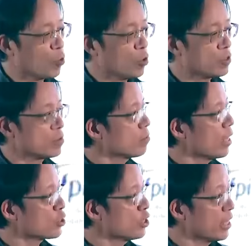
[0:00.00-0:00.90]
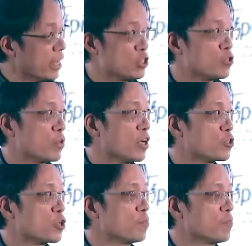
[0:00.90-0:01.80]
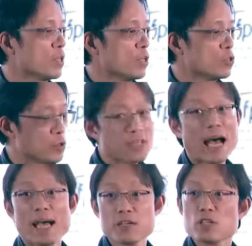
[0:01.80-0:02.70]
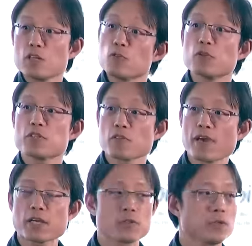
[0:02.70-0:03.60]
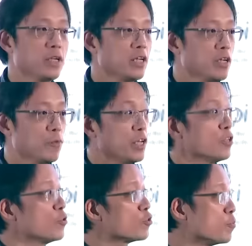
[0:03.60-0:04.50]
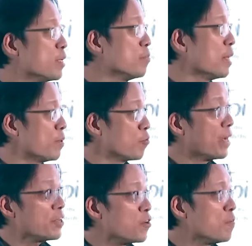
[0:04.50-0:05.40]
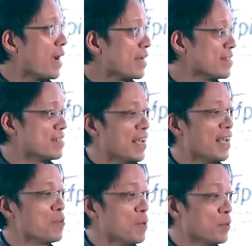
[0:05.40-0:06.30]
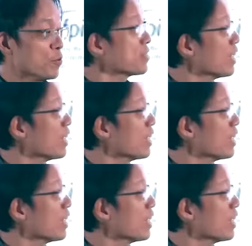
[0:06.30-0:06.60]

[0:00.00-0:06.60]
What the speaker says: world actually engages with culture. So it's the highest influencing factor, right? It used to be maybe radio back in the day, maybe it was